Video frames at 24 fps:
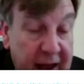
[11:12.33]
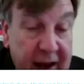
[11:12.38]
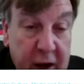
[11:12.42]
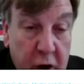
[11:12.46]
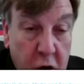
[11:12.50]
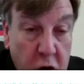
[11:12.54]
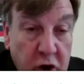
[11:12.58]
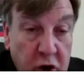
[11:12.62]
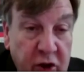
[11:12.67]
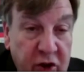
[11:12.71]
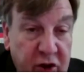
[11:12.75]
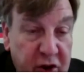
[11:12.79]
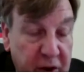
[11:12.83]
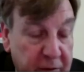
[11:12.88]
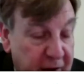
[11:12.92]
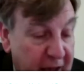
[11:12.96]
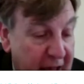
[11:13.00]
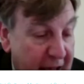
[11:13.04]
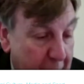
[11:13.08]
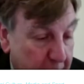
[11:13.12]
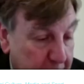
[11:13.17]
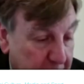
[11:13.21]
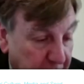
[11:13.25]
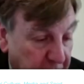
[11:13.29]
That couldn't have
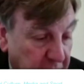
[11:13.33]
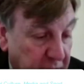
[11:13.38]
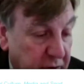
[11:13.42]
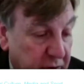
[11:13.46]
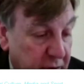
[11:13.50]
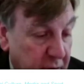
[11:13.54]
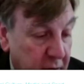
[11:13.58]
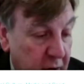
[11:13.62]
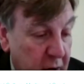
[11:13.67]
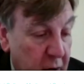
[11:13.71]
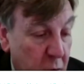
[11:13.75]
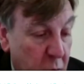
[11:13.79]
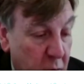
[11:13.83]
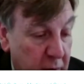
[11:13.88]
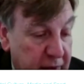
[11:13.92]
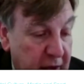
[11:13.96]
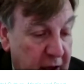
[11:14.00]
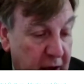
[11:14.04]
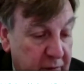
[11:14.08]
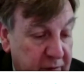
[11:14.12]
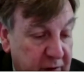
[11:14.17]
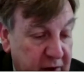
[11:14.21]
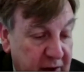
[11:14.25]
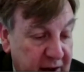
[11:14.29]
happened
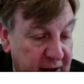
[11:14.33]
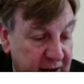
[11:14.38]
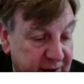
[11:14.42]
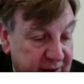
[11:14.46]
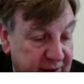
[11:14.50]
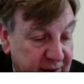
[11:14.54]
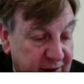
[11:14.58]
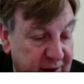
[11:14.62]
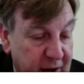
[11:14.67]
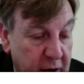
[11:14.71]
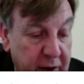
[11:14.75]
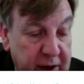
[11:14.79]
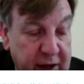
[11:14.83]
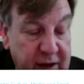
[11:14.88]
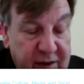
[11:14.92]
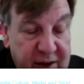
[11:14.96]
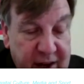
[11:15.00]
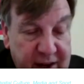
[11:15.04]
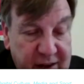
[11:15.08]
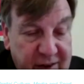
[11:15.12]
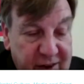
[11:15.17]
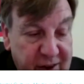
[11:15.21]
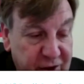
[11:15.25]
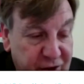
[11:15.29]
without the necessary
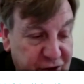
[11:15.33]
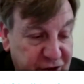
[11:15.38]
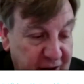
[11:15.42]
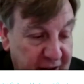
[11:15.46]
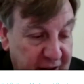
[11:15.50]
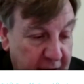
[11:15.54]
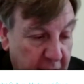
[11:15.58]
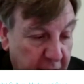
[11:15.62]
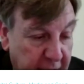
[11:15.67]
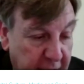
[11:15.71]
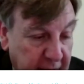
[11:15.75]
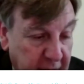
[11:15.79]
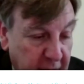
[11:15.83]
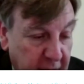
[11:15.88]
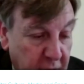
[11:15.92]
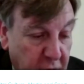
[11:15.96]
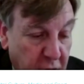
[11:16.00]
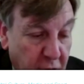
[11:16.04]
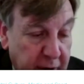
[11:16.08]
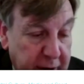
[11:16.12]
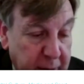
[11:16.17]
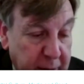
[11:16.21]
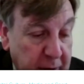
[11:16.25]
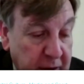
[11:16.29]
data sharing
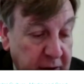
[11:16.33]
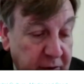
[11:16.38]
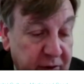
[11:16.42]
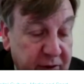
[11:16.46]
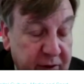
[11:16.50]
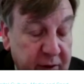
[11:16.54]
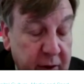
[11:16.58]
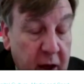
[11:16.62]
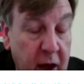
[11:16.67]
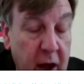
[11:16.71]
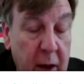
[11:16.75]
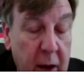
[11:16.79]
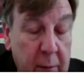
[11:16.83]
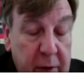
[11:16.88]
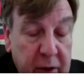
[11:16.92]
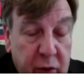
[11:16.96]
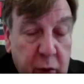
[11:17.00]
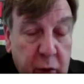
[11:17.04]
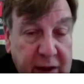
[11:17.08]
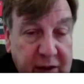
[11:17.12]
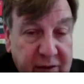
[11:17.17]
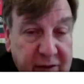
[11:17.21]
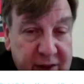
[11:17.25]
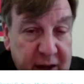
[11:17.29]
agreements
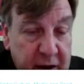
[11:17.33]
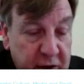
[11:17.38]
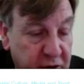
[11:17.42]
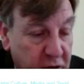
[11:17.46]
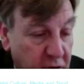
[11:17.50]
between